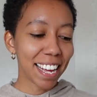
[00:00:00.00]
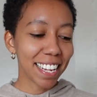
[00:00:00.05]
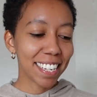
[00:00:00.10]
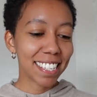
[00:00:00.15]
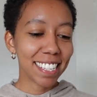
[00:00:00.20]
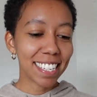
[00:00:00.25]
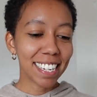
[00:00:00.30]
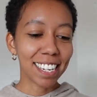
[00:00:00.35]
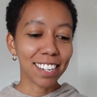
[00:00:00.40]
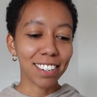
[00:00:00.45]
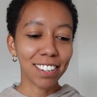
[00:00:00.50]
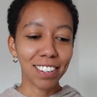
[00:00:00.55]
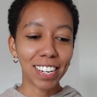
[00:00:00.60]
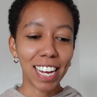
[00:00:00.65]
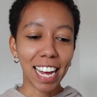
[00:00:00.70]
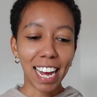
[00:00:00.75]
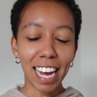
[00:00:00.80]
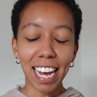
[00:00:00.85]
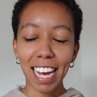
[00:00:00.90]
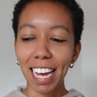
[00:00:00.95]
So
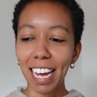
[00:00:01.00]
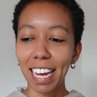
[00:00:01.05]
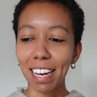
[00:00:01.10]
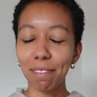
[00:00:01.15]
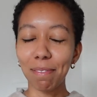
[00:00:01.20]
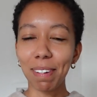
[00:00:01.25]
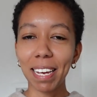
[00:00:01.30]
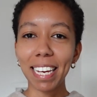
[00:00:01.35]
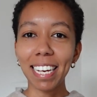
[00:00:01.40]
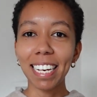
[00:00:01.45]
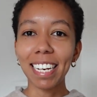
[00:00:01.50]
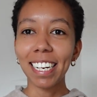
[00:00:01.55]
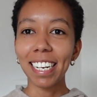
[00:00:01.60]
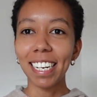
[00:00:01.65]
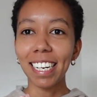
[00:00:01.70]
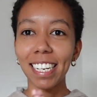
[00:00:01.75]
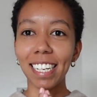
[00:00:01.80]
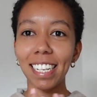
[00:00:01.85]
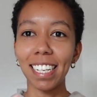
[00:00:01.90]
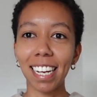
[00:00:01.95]
I am
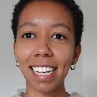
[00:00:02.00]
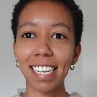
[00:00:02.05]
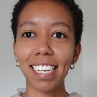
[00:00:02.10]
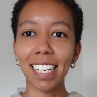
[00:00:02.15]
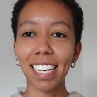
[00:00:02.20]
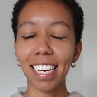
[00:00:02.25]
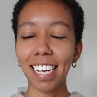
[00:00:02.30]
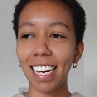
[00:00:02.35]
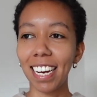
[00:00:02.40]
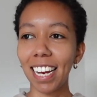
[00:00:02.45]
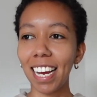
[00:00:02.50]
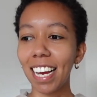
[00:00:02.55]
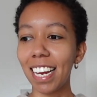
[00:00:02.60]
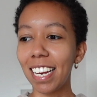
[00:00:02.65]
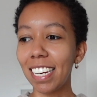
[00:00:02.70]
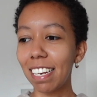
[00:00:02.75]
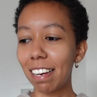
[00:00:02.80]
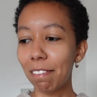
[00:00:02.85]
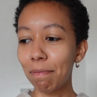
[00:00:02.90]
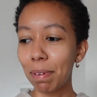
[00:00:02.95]
here in London
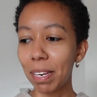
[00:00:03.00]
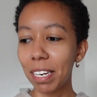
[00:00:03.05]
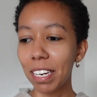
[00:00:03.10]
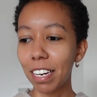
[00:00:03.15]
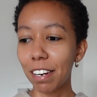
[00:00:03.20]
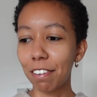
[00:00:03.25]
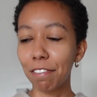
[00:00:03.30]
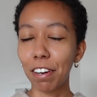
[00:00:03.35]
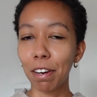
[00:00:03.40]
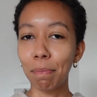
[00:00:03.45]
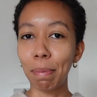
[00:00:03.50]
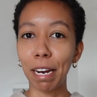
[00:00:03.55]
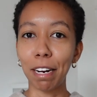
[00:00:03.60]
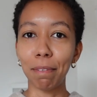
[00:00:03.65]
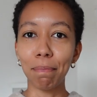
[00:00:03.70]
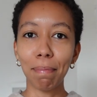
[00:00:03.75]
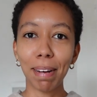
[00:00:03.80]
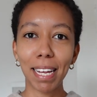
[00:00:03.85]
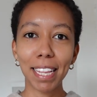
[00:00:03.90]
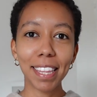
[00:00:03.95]
and I've been here for about a
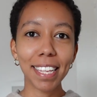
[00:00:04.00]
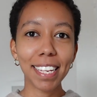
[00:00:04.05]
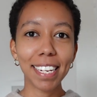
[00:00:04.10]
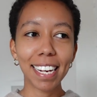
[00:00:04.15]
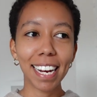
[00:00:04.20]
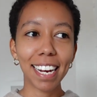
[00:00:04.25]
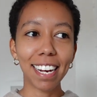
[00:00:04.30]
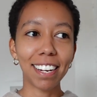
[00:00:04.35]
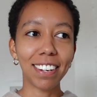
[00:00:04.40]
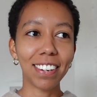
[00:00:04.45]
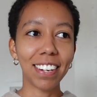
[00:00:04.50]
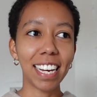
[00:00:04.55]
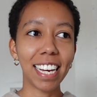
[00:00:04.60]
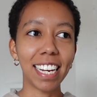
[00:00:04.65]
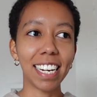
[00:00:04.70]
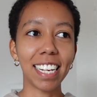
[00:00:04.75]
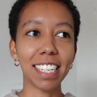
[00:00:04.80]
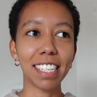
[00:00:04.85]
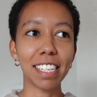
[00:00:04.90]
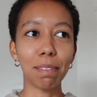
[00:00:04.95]
month now
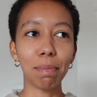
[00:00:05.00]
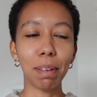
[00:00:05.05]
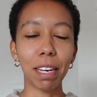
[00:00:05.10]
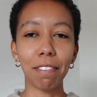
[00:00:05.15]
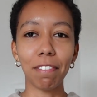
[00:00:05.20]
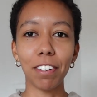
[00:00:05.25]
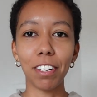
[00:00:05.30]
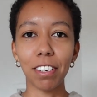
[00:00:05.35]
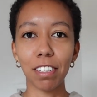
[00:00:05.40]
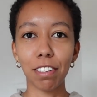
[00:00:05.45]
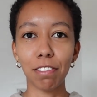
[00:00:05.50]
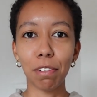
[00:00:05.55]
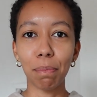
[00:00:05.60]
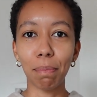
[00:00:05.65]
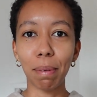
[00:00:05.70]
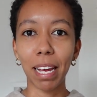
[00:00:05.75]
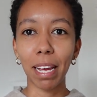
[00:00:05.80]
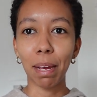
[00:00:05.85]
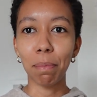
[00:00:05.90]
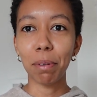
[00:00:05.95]
and as you may have noticed from
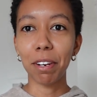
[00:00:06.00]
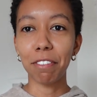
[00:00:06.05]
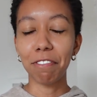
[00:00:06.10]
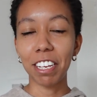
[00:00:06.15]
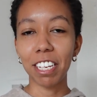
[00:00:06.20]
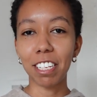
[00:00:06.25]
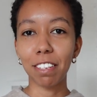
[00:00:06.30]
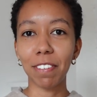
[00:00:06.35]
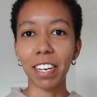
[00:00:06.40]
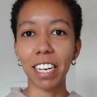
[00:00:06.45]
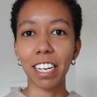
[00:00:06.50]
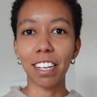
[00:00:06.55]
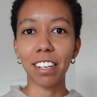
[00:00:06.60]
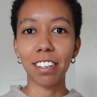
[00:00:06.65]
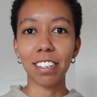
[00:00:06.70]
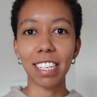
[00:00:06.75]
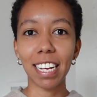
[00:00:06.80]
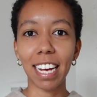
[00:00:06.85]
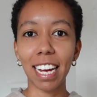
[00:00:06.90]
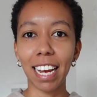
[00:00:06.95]
my previous
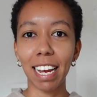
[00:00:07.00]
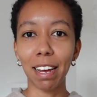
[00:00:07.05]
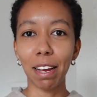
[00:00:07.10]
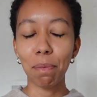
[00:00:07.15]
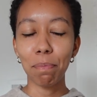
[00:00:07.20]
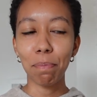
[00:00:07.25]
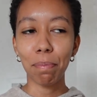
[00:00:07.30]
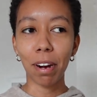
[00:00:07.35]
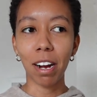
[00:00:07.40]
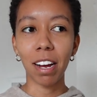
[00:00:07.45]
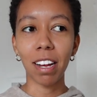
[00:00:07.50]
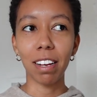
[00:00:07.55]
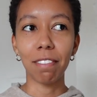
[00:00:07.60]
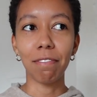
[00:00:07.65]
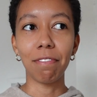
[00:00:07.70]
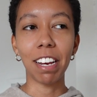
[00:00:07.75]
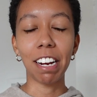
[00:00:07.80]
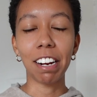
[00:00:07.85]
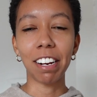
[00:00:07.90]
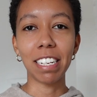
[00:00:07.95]
videos I brought a
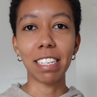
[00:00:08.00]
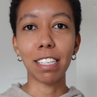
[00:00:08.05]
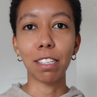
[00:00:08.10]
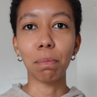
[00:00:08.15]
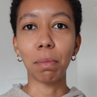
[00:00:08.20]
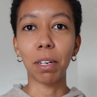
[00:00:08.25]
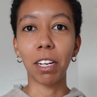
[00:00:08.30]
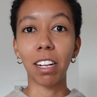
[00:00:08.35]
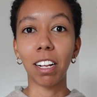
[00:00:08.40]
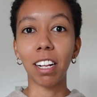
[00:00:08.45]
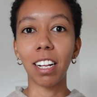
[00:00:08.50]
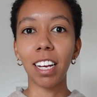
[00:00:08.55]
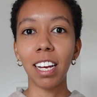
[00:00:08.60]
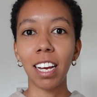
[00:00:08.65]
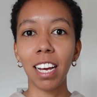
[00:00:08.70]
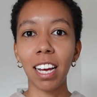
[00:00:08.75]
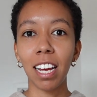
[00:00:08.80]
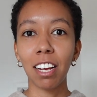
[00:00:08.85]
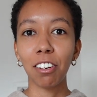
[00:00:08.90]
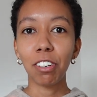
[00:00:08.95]
very small
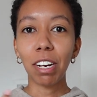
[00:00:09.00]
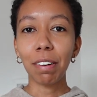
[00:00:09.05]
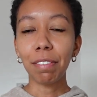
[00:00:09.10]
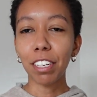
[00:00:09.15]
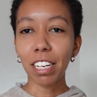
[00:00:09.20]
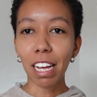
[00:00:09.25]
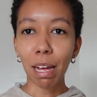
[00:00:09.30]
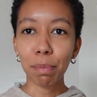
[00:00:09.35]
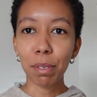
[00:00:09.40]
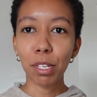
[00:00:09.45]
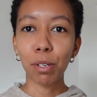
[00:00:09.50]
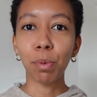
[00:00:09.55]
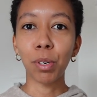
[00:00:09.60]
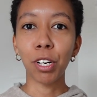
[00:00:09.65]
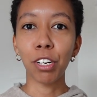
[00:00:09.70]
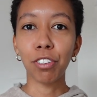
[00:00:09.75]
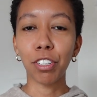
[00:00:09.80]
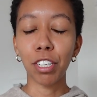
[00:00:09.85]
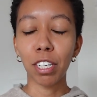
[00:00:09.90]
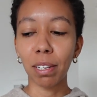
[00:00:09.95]
travel capsule
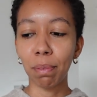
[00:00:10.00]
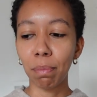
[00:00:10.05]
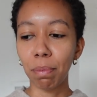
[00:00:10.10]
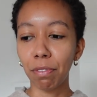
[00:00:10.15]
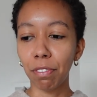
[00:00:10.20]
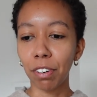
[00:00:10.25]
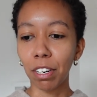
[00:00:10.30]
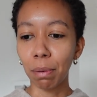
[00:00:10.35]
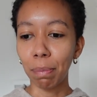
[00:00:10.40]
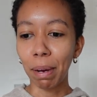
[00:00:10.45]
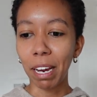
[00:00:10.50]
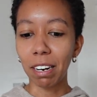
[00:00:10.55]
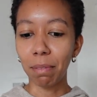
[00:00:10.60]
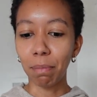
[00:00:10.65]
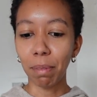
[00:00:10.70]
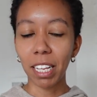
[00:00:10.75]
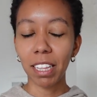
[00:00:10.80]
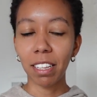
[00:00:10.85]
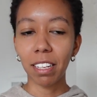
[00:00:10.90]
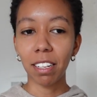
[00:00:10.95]
wardrobe for about a
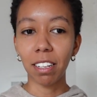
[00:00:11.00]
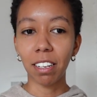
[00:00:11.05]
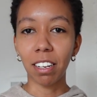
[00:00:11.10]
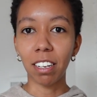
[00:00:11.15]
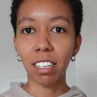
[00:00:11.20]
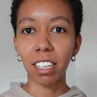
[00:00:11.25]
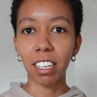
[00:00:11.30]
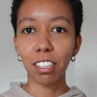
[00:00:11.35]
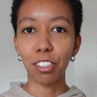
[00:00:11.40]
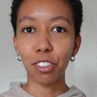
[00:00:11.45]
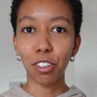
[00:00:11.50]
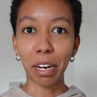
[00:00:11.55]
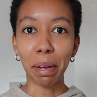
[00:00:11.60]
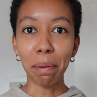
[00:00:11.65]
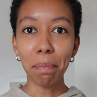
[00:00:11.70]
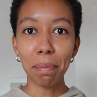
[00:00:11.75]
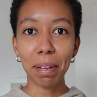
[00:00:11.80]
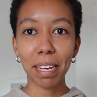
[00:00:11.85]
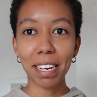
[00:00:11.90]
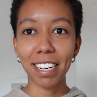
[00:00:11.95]
month long
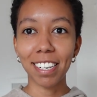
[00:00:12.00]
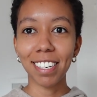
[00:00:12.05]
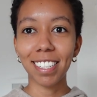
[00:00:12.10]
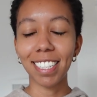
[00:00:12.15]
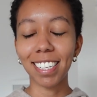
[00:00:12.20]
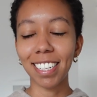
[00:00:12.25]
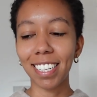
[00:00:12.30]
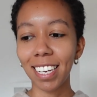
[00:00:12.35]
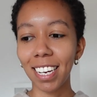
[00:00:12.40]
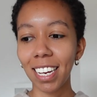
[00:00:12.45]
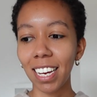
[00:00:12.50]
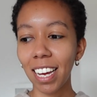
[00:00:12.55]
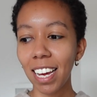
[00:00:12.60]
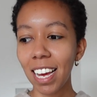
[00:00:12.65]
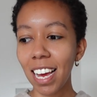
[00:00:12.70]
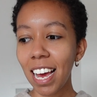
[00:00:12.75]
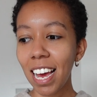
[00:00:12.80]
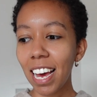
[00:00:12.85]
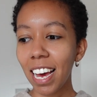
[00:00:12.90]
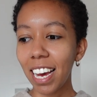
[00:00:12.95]
trip initially
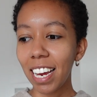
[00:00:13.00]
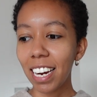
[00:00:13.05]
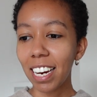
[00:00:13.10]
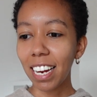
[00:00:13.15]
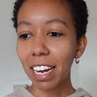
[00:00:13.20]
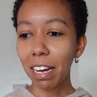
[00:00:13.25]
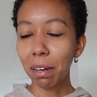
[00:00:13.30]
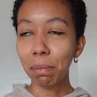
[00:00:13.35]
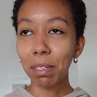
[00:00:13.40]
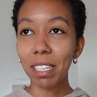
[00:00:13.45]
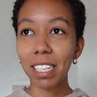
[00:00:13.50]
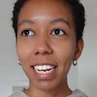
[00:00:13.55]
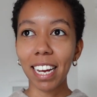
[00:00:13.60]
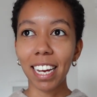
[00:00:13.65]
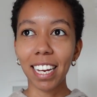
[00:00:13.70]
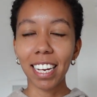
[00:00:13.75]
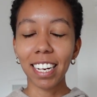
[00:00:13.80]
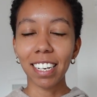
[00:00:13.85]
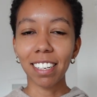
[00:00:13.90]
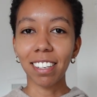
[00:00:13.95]
and I am
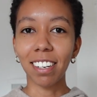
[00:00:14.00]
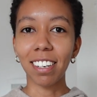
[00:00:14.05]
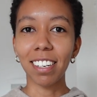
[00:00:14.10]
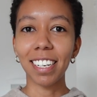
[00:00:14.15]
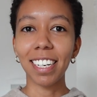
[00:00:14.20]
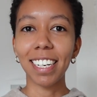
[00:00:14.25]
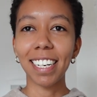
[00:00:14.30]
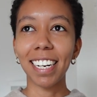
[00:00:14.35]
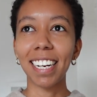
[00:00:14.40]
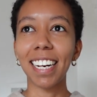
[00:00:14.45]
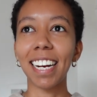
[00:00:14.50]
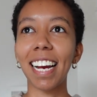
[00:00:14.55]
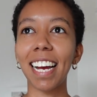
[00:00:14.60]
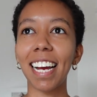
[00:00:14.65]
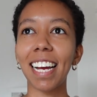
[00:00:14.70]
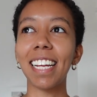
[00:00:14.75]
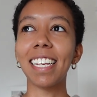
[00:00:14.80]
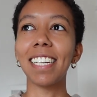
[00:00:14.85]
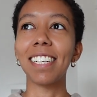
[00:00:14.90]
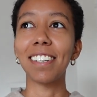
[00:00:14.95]
staying here longer
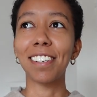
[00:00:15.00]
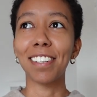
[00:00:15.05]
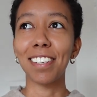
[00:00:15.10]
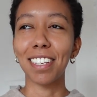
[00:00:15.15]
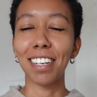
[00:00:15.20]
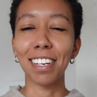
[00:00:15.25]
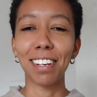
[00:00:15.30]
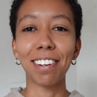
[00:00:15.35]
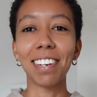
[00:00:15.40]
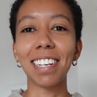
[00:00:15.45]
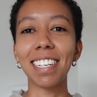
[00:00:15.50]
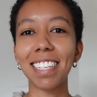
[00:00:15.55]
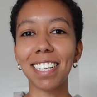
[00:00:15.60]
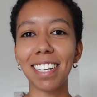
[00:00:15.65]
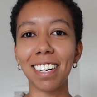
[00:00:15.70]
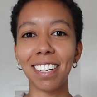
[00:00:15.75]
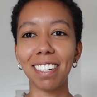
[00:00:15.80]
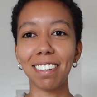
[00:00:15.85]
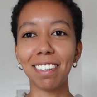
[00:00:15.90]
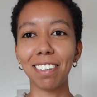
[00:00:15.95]
and also it's
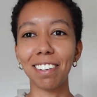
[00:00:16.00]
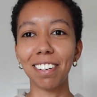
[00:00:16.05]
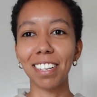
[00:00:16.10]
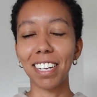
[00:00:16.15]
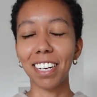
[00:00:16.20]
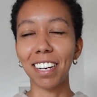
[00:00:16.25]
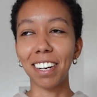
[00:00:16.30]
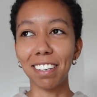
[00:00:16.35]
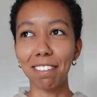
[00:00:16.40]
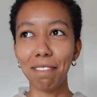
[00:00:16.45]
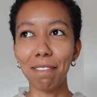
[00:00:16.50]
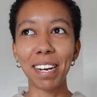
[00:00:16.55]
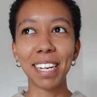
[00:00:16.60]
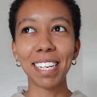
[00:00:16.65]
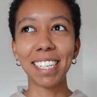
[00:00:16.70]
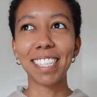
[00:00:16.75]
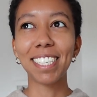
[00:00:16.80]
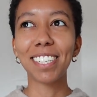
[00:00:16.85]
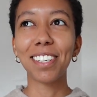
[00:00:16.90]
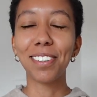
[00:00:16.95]
got got
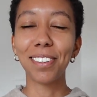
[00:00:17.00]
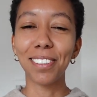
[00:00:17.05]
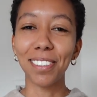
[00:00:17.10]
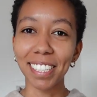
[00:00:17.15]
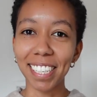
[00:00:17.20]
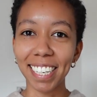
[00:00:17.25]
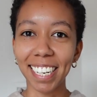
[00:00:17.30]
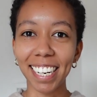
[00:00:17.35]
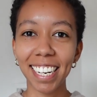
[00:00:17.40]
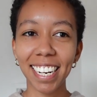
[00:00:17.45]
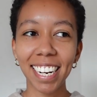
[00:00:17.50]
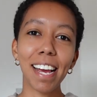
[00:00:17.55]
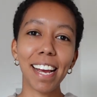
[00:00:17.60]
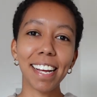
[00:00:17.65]
much cooler.